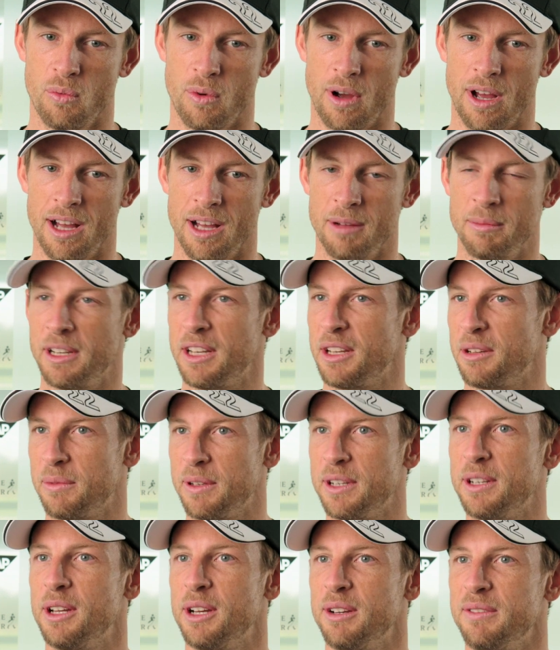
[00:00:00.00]
I'm a little
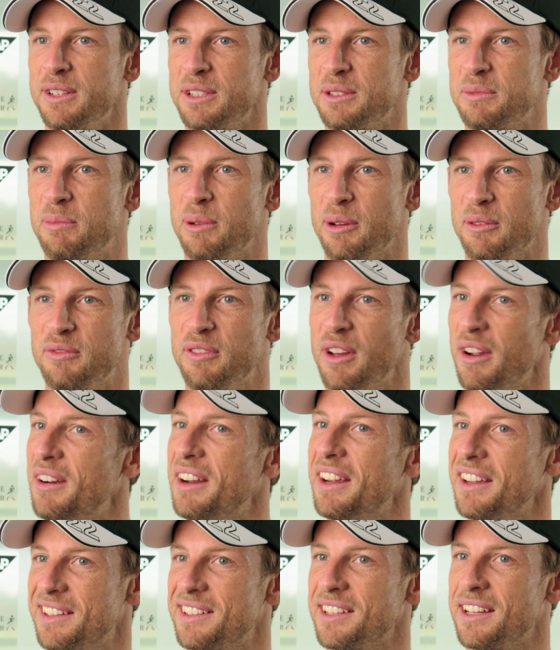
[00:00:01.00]
bit nervous, but
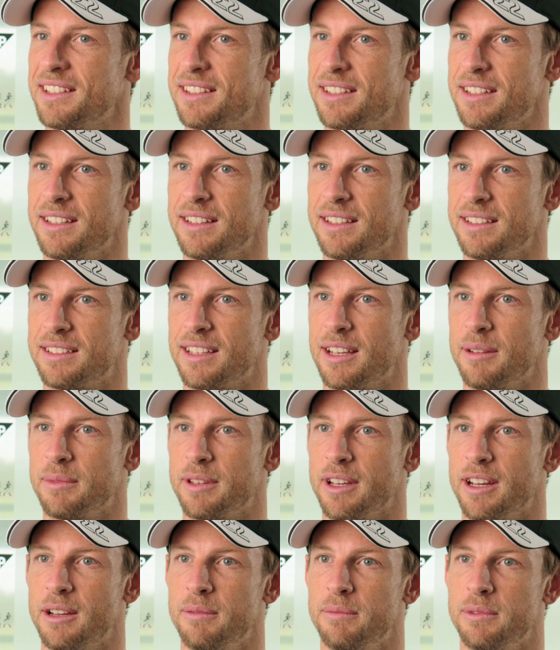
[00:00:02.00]
very excited at the same
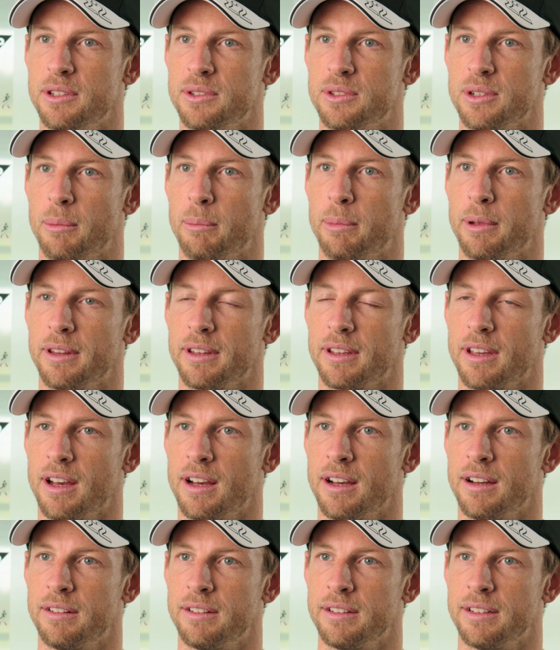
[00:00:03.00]
time to jump in the
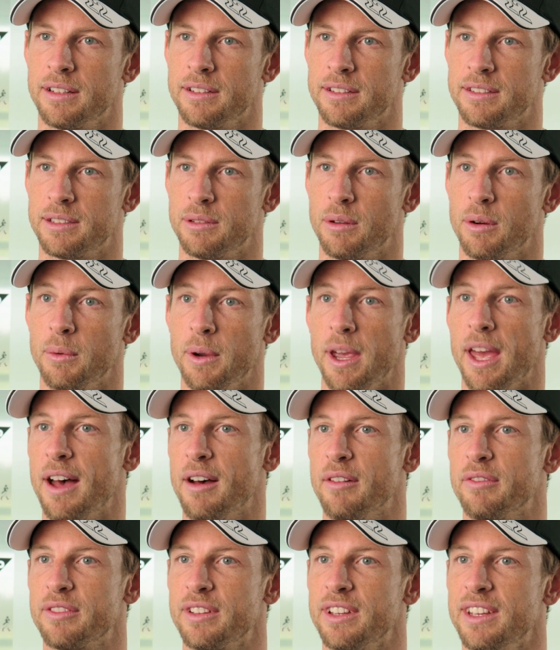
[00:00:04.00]
car and see what we
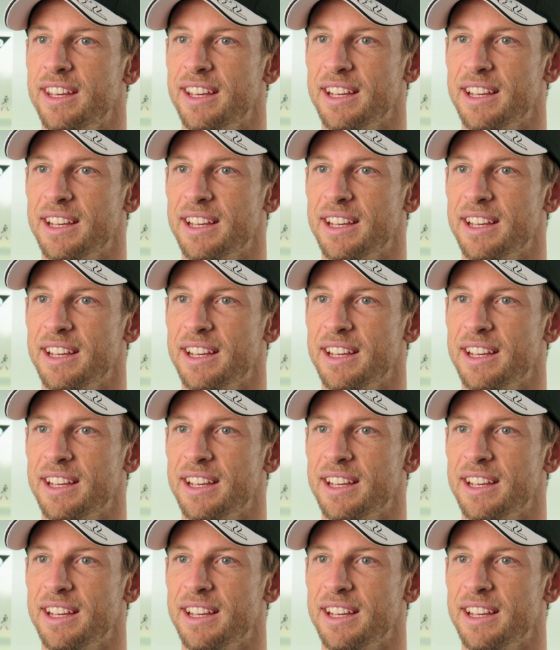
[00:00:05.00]
have.